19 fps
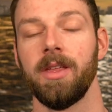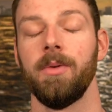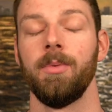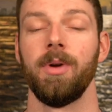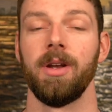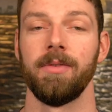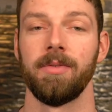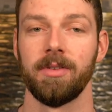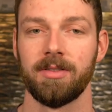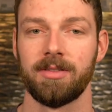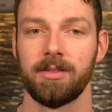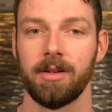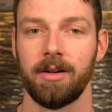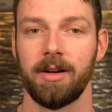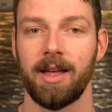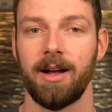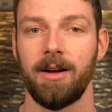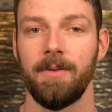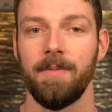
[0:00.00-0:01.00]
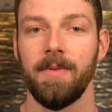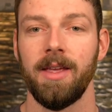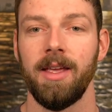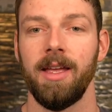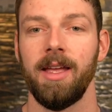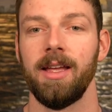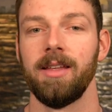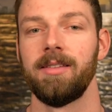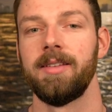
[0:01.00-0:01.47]
When I first start out,
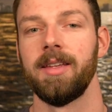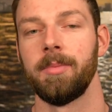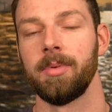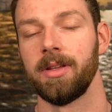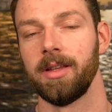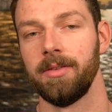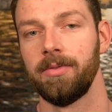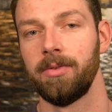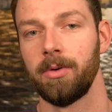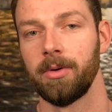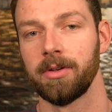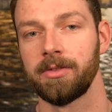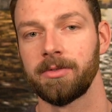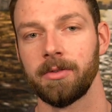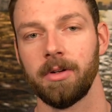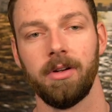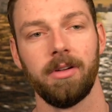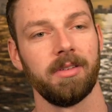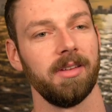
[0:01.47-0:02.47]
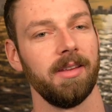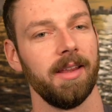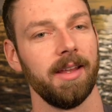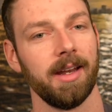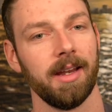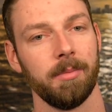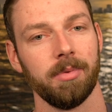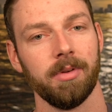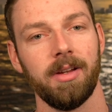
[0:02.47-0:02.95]
it's typically 4 strokes and then
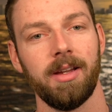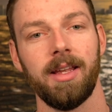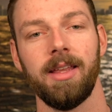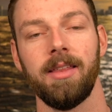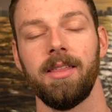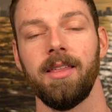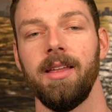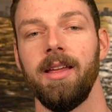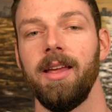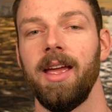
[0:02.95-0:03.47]
I breathe.